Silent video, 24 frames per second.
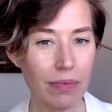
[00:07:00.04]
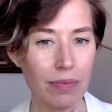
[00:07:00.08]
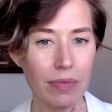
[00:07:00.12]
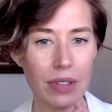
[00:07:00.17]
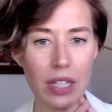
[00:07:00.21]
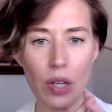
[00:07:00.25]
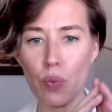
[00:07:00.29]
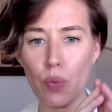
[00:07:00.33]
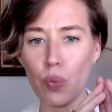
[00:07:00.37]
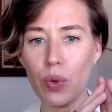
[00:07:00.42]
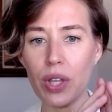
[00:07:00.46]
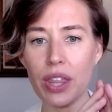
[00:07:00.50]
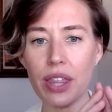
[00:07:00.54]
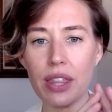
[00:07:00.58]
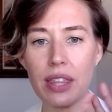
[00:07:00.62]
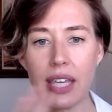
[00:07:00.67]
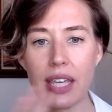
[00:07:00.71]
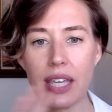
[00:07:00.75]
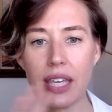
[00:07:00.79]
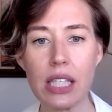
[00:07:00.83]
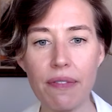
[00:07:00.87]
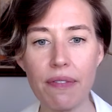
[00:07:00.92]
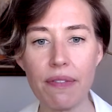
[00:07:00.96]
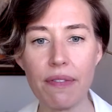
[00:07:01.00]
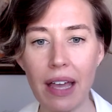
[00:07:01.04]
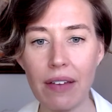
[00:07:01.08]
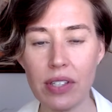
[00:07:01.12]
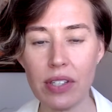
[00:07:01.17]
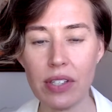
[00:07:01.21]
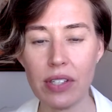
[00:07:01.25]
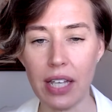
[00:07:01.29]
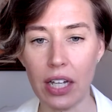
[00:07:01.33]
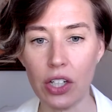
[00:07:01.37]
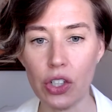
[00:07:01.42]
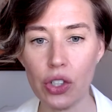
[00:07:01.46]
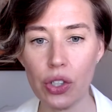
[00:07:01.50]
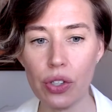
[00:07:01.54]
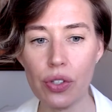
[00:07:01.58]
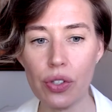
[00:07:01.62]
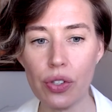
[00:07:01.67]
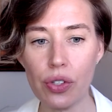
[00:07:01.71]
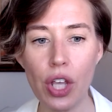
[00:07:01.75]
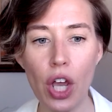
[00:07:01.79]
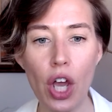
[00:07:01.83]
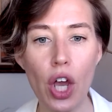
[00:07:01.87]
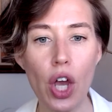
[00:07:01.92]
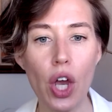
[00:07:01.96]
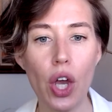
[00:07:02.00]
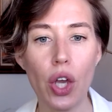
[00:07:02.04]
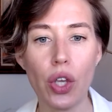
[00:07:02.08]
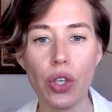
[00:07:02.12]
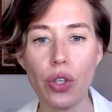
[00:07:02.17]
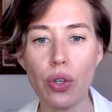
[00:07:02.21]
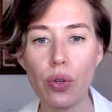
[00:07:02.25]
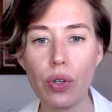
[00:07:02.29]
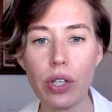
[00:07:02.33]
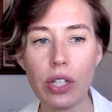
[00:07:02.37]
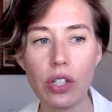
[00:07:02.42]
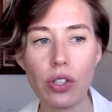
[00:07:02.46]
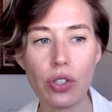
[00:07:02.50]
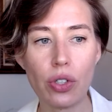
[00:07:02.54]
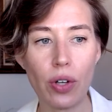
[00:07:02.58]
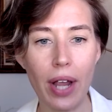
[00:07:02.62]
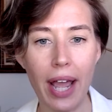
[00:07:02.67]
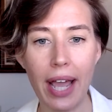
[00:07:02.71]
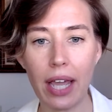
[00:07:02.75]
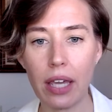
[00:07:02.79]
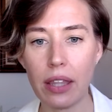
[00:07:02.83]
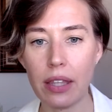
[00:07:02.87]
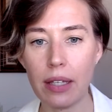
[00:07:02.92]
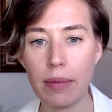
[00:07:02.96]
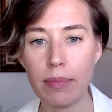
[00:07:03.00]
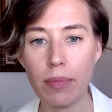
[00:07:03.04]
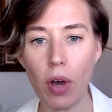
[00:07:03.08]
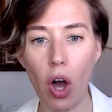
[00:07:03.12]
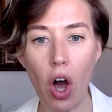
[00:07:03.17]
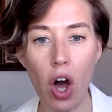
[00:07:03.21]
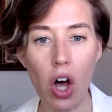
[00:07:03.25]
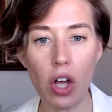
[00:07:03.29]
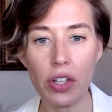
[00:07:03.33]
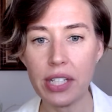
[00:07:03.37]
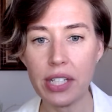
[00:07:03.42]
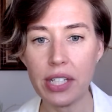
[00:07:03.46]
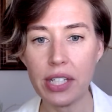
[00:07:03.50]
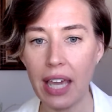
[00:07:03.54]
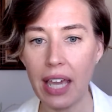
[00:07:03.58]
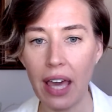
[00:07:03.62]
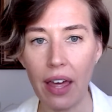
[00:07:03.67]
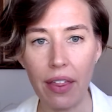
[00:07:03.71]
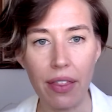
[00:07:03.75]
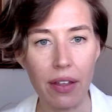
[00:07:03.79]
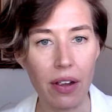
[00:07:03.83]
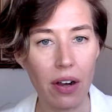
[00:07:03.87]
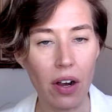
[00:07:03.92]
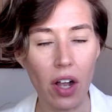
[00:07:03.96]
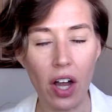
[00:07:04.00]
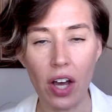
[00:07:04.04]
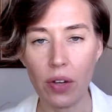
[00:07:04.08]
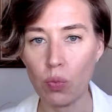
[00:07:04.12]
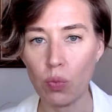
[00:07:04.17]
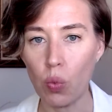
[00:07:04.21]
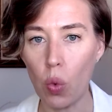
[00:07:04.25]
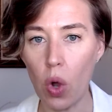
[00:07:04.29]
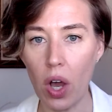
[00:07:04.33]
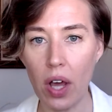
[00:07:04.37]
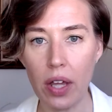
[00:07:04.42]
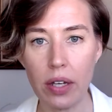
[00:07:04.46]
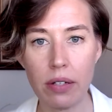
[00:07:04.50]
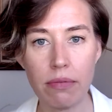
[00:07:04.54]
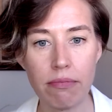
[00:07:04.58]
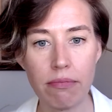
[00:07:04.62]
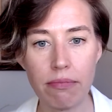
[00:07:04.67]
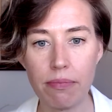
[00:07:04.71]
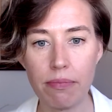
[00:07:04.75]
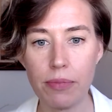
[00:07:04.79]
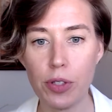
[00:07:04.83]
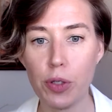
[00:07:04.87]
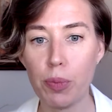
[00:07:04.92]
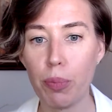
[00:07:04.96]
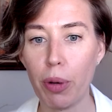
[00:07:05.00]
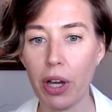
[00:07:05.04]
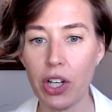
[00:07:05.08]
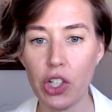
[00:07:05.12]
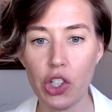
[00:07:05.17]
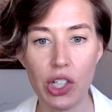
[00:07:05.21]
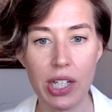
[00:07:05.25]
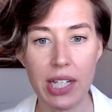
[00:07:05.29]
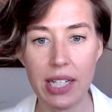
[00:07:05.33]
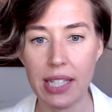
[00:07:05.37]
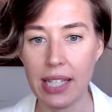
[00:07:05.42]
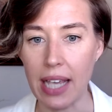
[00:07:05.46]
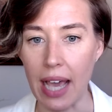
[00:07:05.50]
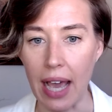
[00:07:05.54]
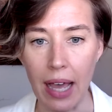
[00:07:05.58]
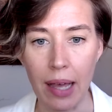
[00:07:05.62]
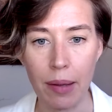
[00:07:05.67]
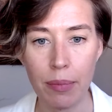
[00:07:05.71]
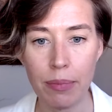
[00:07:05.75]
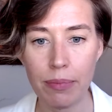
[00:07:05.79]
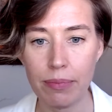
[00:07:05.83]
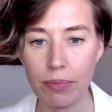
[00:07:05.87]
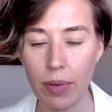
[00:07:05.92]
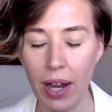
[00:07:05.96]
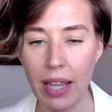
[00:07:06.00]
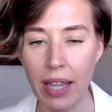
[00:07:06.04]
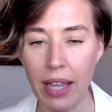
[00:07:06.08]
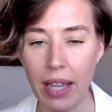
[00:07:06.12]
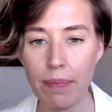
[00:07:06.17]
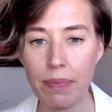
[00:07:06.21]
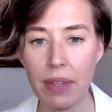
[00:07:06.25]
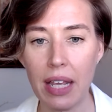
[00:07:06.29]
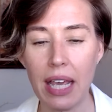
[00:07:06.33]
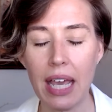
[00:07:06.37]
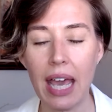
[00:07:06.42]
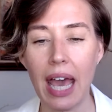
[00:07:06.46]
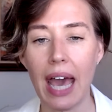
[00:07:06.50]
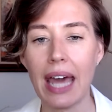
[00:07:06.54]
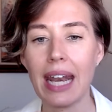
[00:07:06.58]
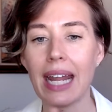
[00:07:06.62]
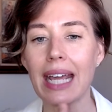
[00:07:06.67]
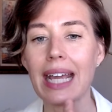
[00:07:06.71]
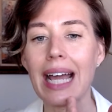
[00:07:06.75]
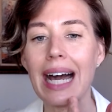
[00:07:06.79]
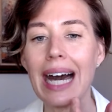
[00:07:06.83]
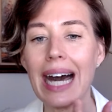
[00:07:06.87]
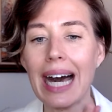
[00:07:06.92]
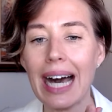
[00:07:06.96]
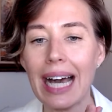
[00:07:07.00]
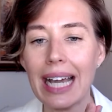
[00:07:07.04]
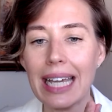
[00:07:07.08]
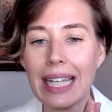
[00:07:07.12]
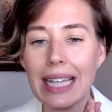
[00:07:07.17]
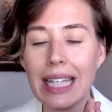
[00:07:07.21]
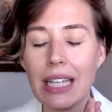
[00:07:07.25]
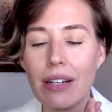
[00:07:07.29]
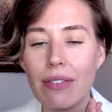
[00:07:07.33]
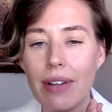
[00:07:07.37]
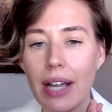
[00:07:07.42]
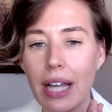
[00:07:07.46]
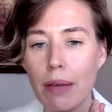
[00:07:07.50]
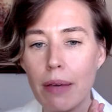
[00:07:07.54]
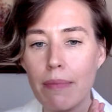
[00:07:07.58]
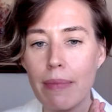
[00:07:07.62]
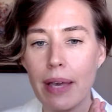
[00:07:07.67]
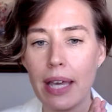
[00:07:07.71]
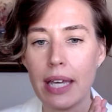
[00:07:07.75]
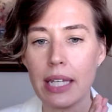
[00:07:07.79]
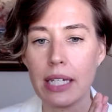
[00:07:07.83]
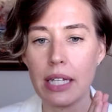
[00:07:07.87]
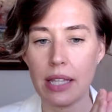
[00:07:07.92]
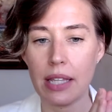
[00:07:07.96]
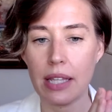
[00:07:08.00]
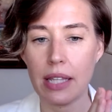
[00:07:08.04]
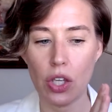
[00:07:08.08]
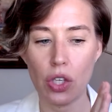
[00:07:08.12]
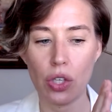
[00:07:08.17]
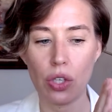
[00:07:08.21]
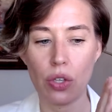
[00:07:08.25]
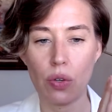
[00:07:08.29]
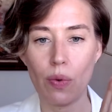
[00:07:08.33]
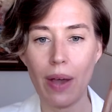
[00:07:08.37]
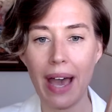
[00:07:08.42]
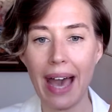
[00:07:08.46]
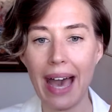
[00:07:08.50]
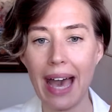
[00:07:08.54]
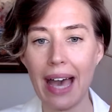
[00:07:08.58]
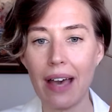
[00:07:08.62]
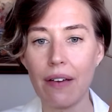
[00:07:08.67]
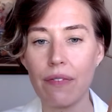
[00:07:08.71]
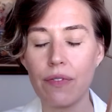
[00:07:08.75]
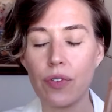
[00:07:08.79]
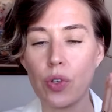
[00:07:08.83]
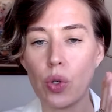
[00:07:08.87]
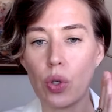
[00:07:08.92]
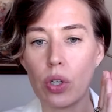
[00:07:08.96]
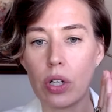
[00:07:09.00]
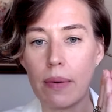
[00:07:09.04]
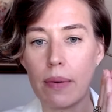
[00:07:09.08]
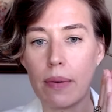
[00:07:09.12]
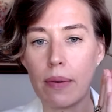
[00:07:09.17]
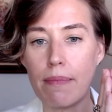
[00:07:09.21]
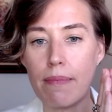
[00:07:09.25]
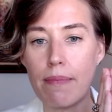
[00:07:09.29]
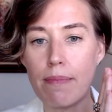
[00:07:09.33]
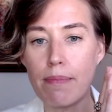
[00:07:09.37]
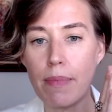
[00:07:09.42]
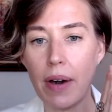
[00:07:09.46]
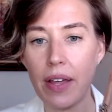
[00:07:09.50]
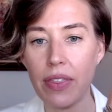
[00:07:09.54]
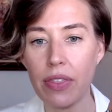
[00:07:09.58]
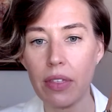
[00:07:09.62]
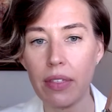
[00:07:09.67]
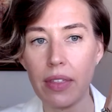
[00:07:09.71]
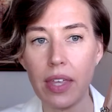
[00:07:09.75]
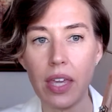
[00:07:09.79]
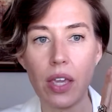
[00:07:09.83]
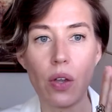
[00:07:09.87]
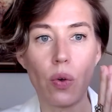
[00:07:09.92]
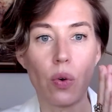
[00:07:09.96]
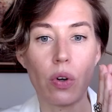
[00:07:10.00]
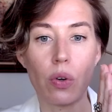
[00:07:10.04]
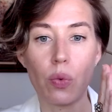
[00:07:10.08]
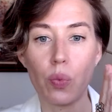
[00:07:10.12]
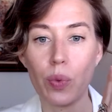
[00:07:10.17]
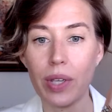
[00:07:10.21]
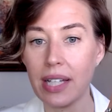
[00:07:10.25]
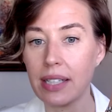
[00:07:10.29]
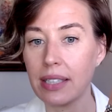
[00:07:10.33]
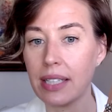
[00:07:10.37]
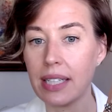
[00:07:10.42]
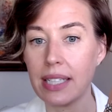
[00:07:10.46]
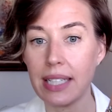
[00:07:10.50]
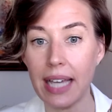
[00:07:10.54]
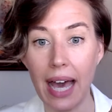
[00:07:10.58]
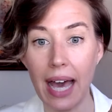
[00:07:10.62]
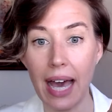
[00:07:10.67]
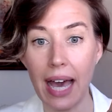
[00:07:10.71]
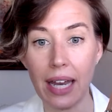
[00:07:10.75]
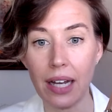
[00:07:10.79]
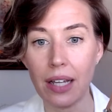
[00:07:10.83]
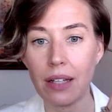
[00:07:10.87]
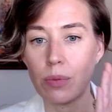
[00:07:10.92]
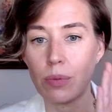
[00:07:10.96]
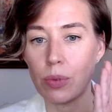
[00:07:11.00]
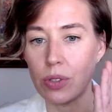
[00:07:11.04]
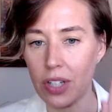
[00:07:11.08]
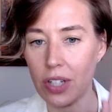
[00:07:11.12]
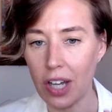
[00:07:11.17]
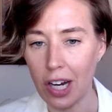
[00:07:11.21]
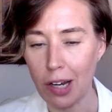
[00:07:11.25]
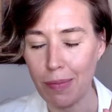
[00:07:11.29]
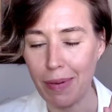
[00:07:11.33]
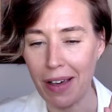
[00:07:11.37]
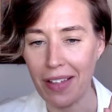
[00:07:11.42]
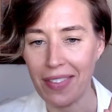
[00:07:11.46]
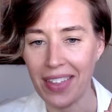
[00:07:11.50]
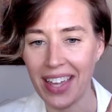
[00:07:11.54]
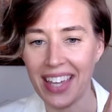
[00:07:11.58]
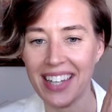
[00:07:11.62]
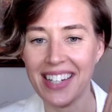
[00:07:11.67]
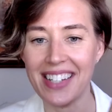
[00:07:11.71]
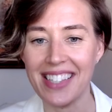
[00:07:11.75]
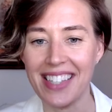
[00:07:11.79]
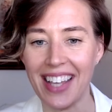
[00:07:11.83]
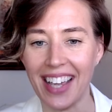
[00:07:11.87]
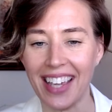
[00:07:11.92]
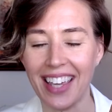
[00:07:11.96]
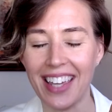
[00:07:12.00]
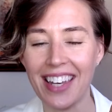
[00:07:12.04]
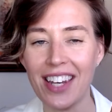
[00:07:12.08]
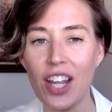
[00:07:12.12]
With these 5 essentials, you can track them all together on one spreadsheet tab, right? And I highly recommend that you have your monthly or weekly data, and we'll talk about that in a second,